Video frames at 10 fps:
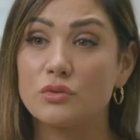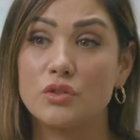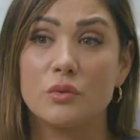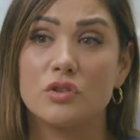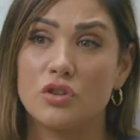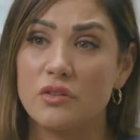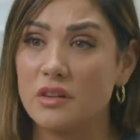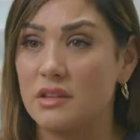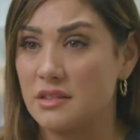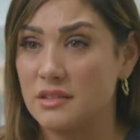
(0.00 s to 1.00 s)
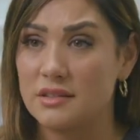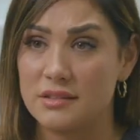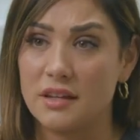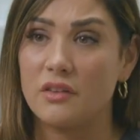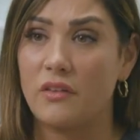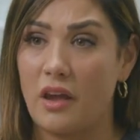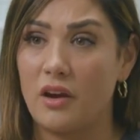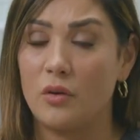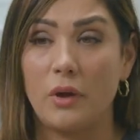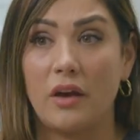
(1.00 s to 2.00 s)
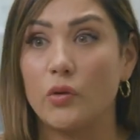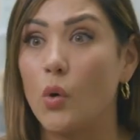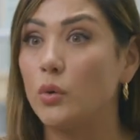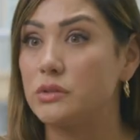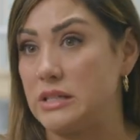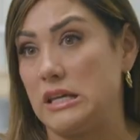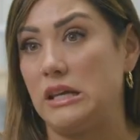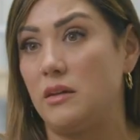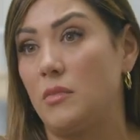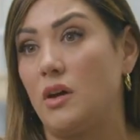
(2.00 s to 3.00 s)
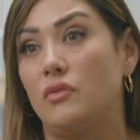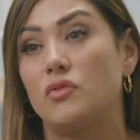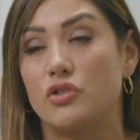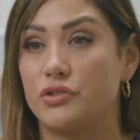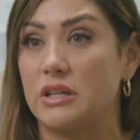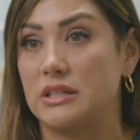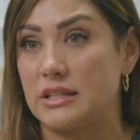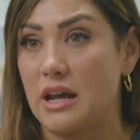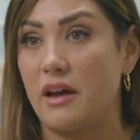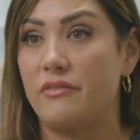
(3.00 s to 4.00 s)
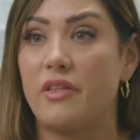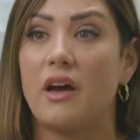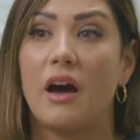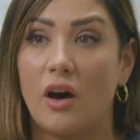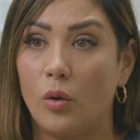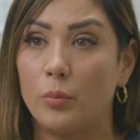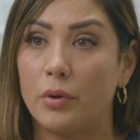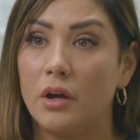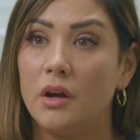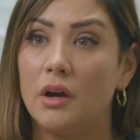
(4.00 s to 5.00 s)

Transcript: to ensure the consistency of care, we have a whole team of nursing staff that help